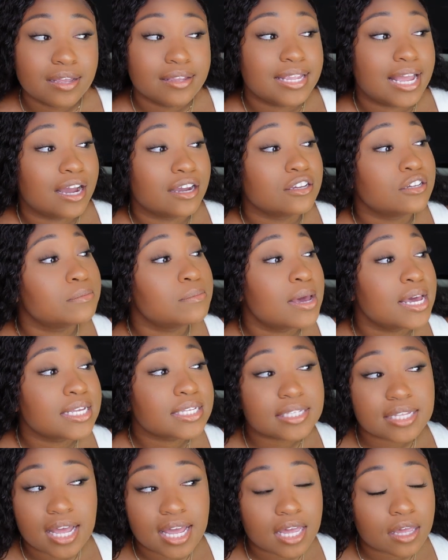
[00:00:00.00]
Now you may
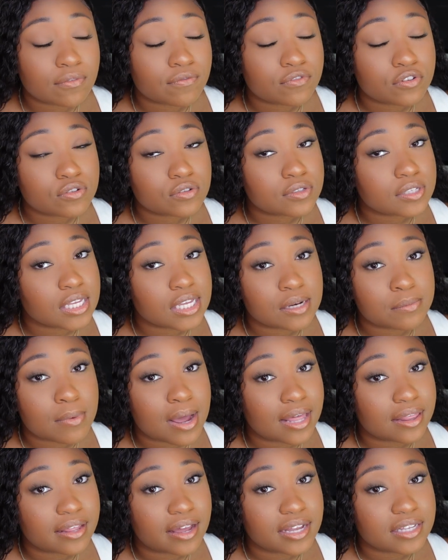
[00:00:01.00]
say, if you've seen
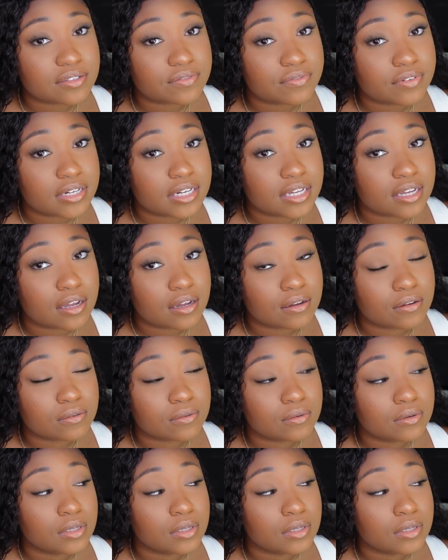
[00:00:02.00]
my last video,